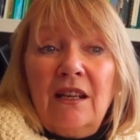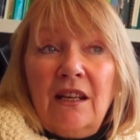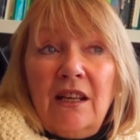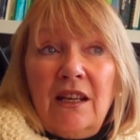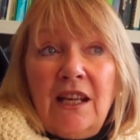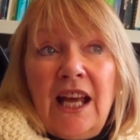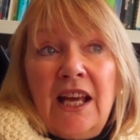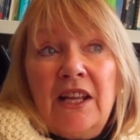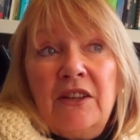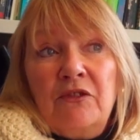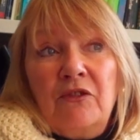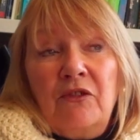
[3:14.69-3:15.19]

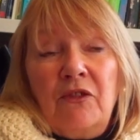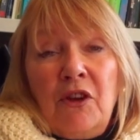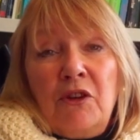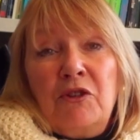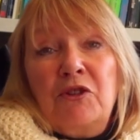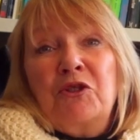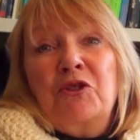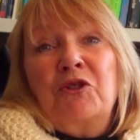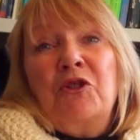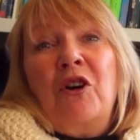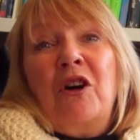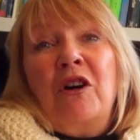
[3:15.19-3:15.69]
had a
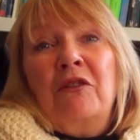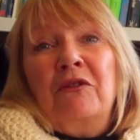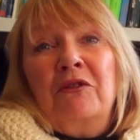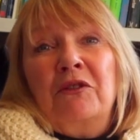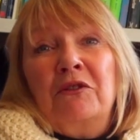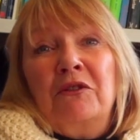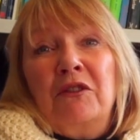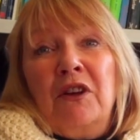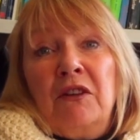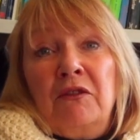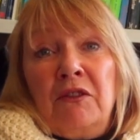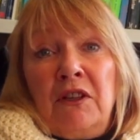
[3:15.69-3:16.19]
photograph
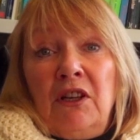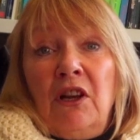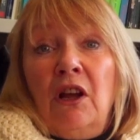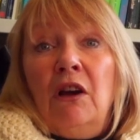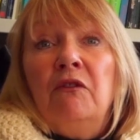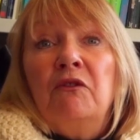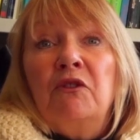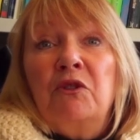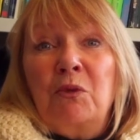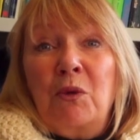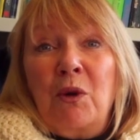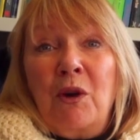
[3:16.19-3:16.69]
of a
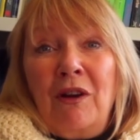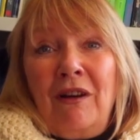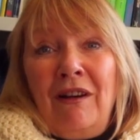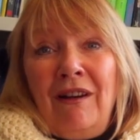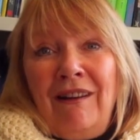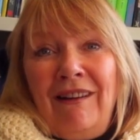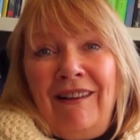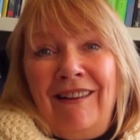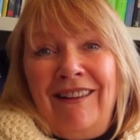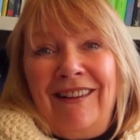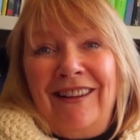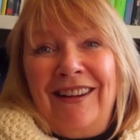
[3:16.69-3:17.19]
loved one
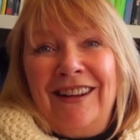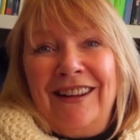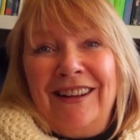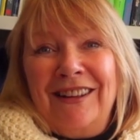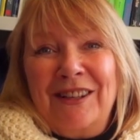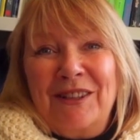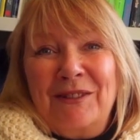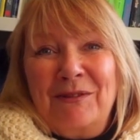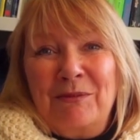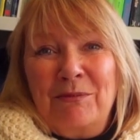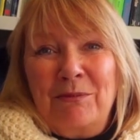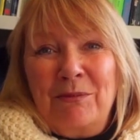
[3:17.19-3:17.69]

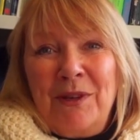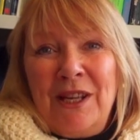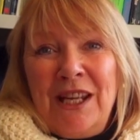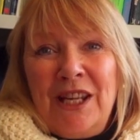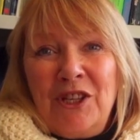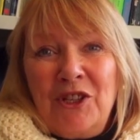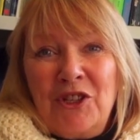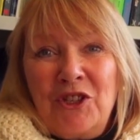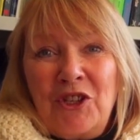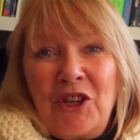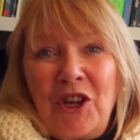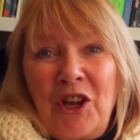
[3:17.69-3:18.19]
being
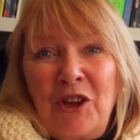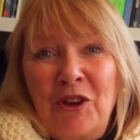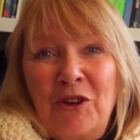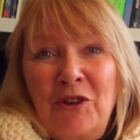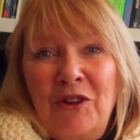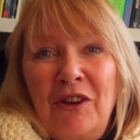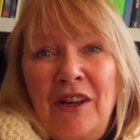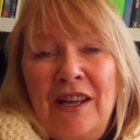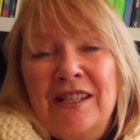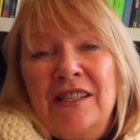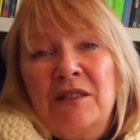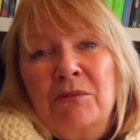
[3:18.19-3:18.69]
shown,
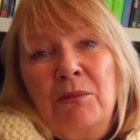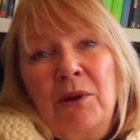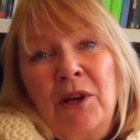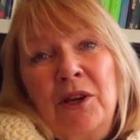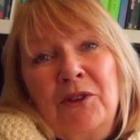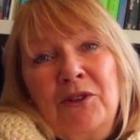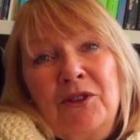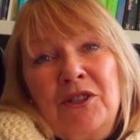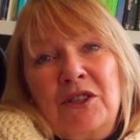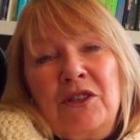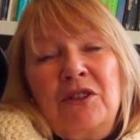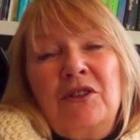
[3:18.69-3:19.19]
as
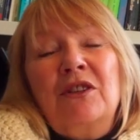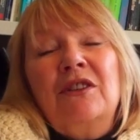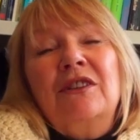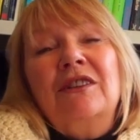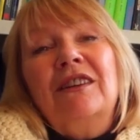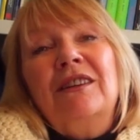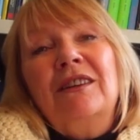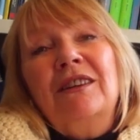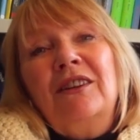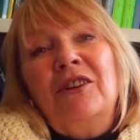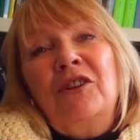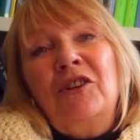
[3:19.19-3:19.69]
opposed to
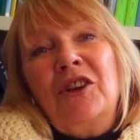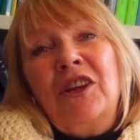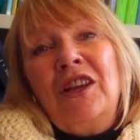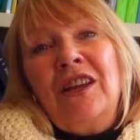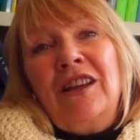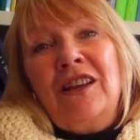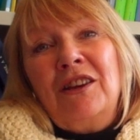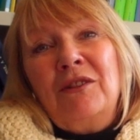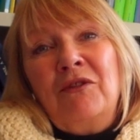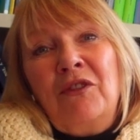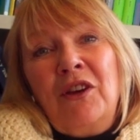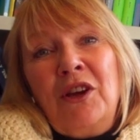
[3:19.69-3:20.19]
looking
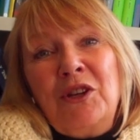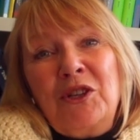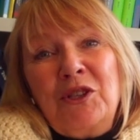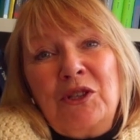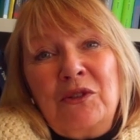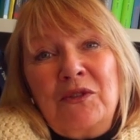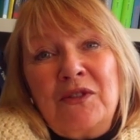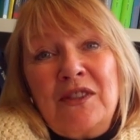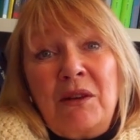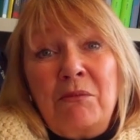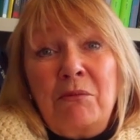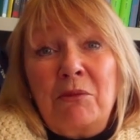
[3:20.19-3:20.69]
at a photo
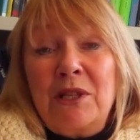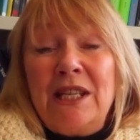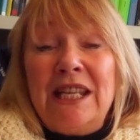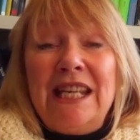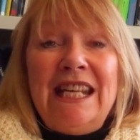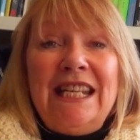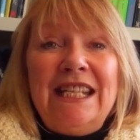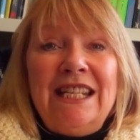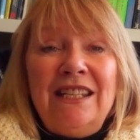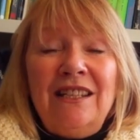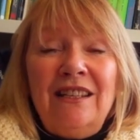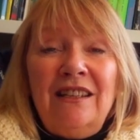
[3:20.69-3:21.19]
of somebody
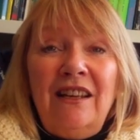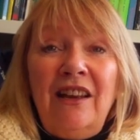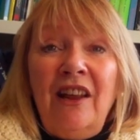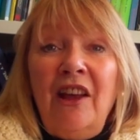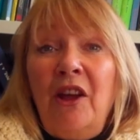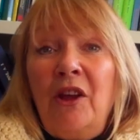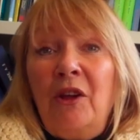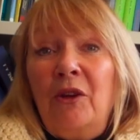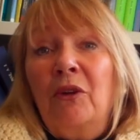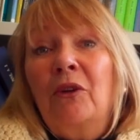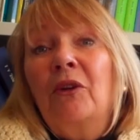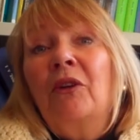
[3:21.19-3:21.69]
he didn't
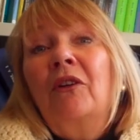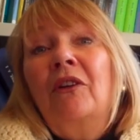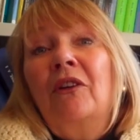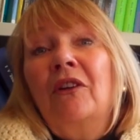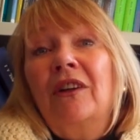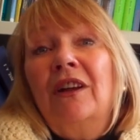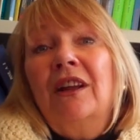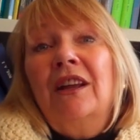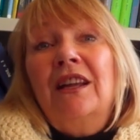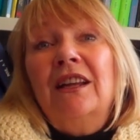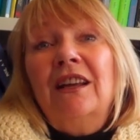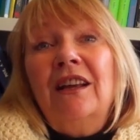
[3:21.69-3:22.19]
know.
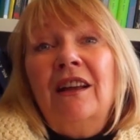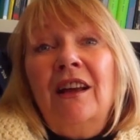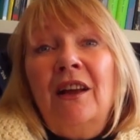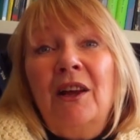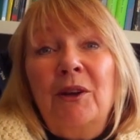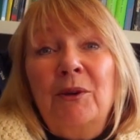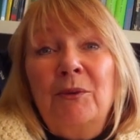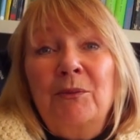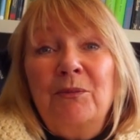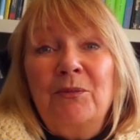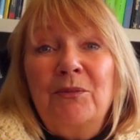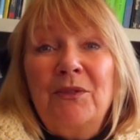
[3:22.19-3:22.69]

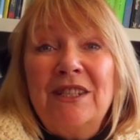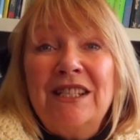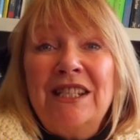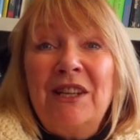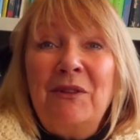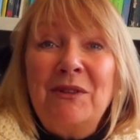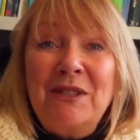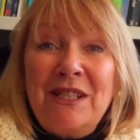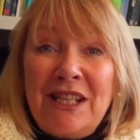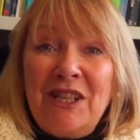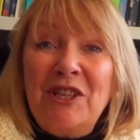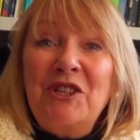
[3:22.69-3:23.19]
So it
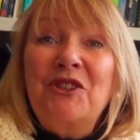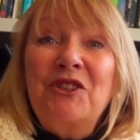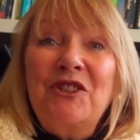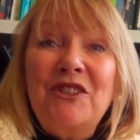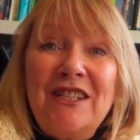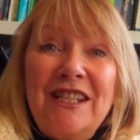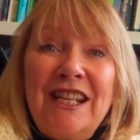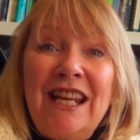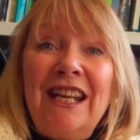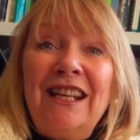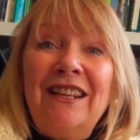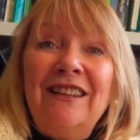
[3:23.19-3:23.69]
was
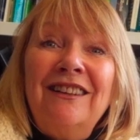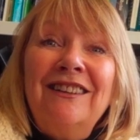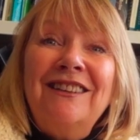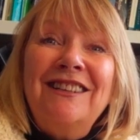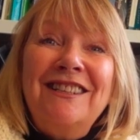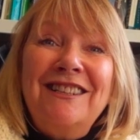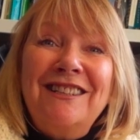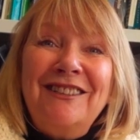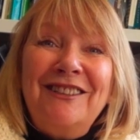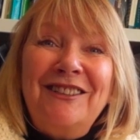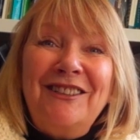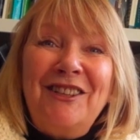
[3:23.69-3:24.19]
interesting
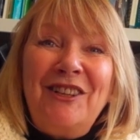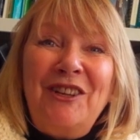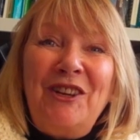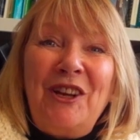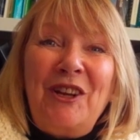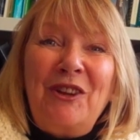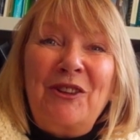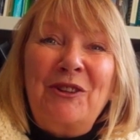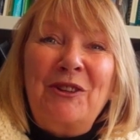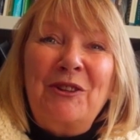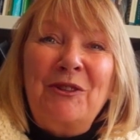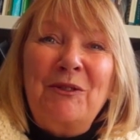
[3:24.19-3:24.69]
that, you know,